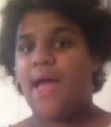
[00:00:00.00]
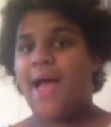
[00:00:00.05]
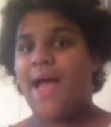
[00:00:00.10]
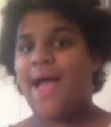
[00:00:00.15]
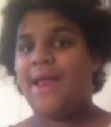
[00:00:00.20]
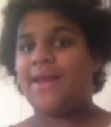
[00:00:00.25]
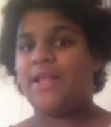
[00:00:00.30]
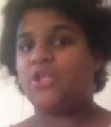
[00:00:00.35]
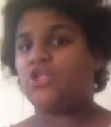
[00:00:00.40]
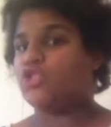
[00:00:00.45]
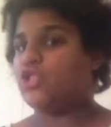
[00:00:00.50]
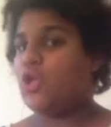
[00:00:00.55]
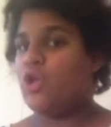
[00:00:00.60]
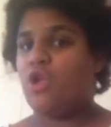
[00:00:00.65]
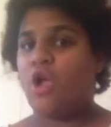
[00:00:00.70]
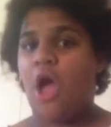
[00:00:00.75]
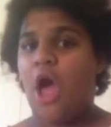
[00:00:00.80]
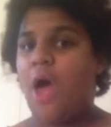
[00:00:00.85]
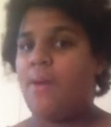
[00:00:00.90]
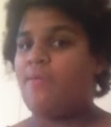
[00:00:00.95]
and it's so
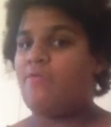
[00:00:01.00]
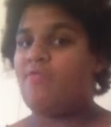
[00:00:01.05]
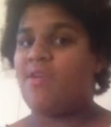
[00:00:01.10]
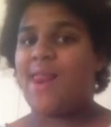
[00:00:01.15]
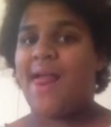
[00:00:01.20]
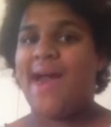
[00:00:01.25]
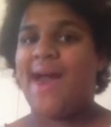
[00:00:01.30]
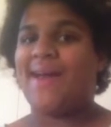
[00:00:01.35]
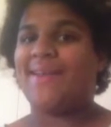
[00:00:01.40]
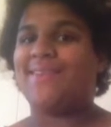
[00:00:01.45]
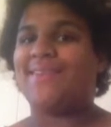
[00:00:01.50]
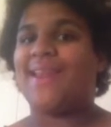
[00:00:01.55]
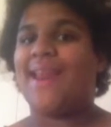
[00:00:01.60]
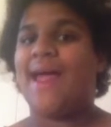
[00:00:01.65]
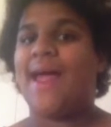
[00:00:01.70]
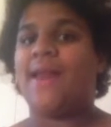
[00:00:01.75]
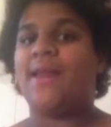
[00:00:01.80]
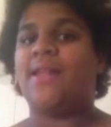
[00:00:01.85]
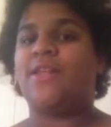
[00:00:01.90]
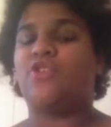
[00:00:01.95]
calm and relaxing,
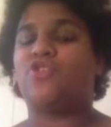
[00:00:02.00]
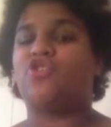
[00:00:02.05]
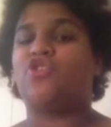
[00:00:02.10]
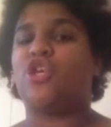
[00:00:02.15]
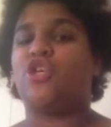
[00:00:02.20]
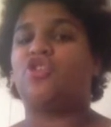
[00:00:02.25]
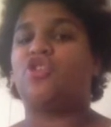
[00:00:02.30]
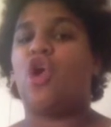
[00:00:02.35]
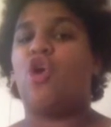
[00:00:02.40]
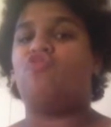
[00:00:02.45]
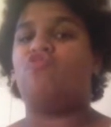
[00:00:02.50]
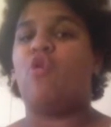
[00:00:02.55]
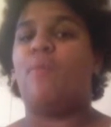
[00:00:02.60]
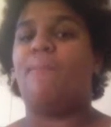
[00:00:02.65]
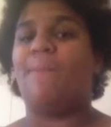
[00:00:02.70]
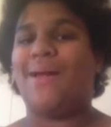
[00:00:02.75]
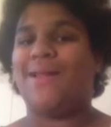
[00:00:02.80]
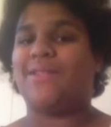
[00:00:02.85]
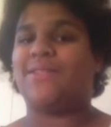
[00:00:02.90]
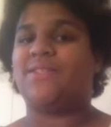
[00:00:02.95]
and it's such a
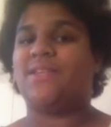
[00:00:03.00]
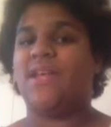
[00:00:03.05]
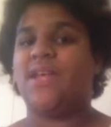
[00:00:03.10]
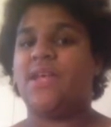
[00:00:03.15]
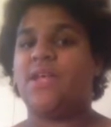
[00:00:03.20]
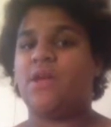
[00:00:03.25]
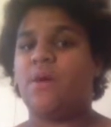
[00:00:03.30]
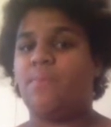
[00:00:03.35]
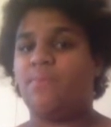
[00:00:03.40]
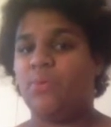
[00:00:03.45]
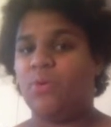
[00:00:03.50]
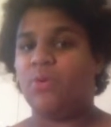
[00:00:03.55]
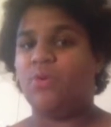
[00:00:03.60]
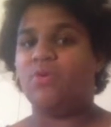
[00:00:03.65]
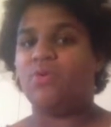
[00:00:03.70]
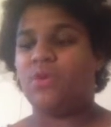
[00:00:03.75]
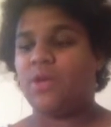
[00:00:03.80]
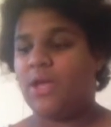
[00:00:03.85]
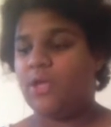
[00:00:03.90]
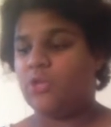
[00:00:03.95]
romantic
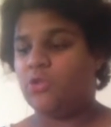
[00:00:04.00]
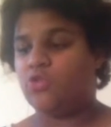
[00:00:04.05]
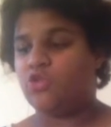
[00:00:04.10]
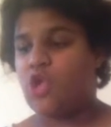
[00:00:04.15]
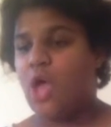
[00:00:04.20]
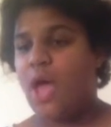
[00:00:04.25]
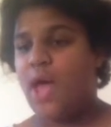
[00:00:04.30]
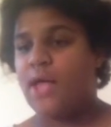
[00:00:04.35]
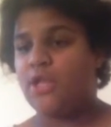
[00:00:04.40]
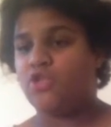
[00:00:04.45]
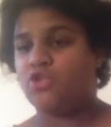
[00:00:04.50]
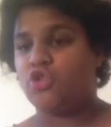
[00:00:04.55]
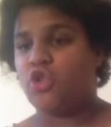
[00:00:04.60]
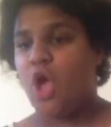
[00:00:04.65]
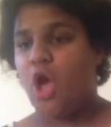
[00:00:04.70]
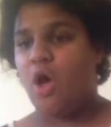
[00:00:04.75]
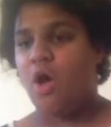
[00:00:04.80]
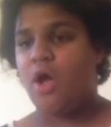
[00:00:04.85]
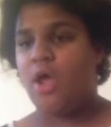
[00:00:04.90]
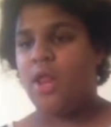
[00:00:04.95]
book, and
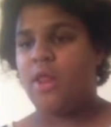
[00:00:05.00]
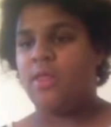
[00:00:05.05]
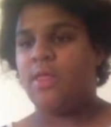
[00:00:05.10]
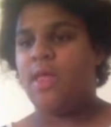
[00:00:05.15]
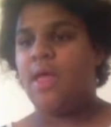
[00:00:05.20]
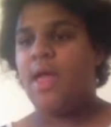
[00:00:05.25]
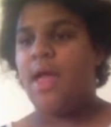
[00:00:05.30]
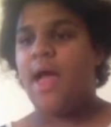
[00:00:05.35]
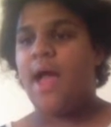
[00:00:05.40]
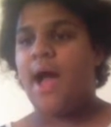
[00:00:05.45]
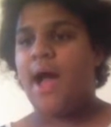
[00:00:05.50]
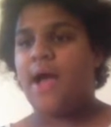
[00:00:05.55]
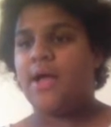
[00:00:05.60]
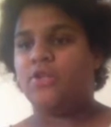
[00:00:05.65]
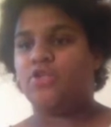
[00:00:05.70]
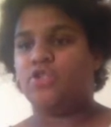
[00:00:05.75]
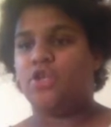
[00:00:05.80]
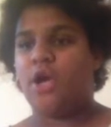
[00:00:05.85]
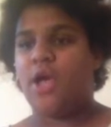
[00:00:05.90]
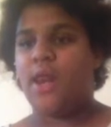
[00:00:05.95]
I
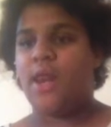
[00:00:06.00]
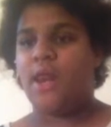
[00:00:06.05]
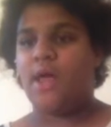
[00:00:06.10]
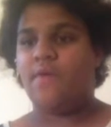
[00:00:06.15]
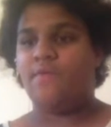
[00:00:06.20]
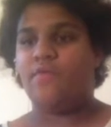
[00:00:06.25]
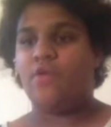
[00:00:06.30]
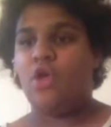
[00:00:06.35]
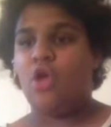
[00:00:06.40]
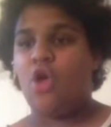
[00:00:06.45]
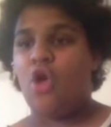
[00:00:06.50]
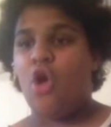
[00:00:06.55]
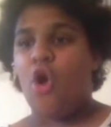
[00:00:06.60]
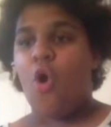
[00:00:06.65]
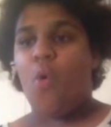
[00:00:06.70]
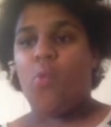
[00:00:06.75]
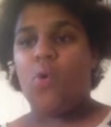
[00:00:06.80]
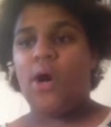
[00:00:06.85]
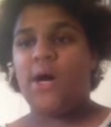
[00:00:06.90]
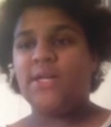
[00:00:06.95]
love.
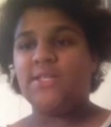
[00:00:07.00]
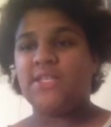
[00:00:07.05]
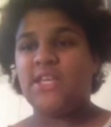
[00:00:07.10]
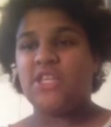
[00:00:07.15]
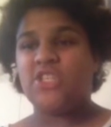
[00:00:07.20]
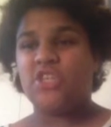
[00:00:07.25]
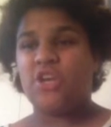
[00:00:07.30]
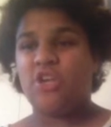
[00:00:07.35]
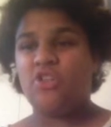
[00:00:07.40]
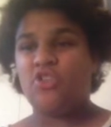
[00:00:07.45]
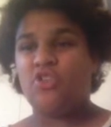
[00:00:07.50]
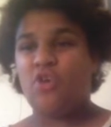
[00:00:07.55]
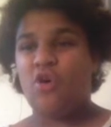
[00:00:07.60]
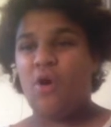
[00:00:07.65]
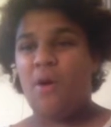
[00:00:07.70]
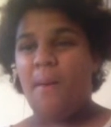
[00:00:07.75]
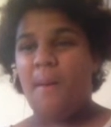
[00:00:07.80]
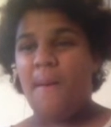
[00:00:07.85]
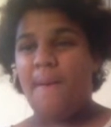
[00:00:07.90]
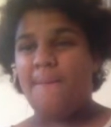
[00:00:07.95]
What is on
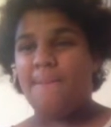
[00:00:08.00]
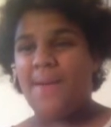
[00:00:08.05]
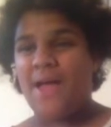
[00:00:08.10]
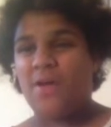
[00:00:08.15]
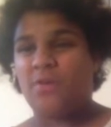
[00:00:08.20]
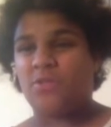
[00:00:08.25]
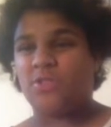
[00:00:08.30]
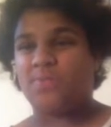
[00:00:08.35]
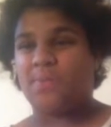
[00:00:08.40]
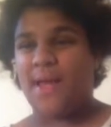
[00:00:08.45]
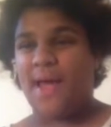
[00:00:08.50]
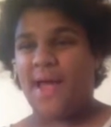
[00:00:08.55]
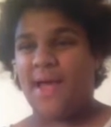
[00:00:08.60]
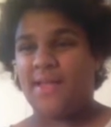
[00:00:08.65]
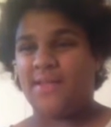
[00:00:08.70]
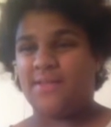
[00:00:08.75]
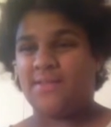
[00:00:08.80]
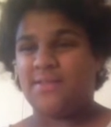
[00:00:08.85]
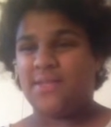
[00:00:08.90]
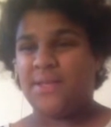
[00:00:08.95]
your mouse
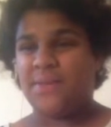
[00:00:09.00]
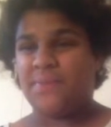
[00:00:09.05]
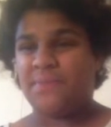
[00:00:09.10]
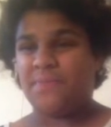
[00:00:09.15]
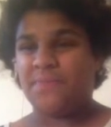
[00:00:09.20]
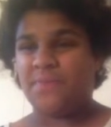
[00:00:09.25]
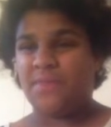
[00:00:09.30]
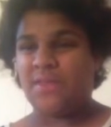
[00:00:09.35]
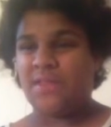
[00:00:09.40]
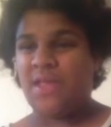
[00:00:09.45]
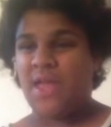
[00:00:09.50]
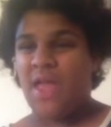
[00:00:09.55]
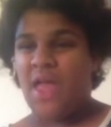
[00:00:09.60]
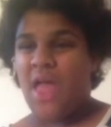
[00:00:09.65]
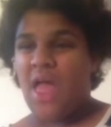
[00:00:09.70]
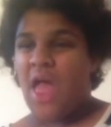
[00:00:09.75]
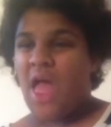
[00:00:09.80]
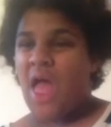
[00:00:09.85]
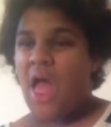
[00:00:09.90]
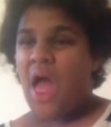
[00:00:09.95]
pad?
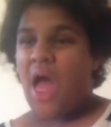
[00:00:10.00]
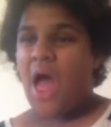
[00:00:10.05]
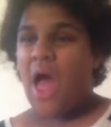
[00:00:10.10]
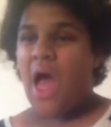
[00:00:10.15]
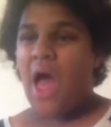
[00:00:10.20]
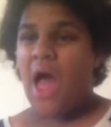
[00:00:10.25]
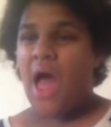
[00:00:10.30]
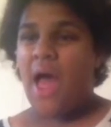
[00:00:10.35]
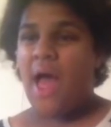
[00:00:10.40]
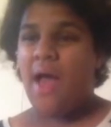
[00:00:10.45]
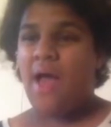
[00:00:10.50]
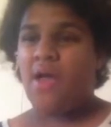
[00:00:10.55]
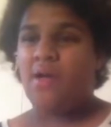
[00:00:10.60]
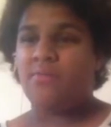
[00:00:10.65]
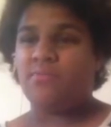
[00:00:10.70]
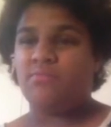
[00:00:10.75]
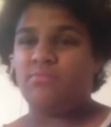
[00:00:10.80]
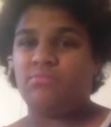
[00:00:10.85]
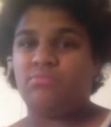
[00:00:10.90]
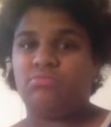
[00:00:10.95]
My
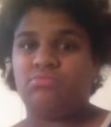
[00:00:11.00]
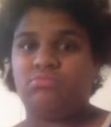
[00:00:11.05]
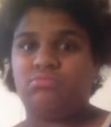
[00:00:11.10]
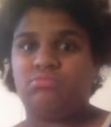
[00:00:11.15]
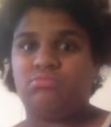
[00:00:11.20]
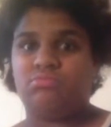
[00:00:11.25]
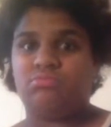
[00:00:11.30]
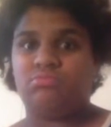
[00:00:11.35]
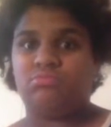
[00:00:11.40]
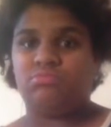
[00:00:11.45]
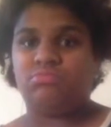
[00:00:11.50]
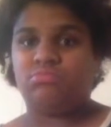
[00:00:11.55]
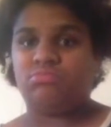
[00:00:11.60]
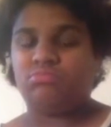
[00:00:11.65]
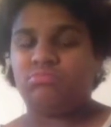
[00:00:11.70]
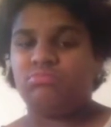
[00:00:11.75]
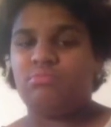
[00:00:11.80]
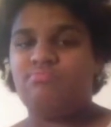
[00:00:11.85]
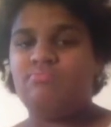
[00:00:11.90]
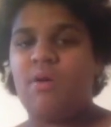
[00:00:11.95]

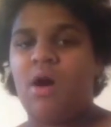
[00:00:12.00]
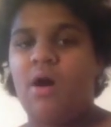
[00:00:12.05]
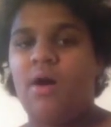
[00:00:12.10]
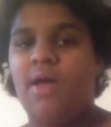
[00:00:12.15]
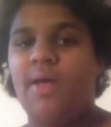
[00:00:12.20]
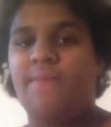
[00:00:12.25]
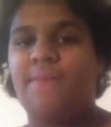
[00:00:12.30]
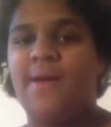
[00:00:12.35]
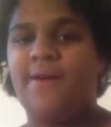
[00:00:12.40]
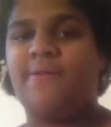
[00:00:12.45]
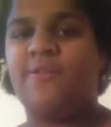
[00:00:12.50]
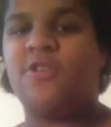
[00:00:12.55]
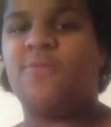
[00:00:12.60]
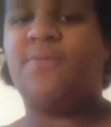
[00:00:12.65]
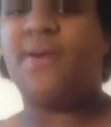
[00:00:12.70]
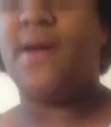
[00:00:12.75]
mouse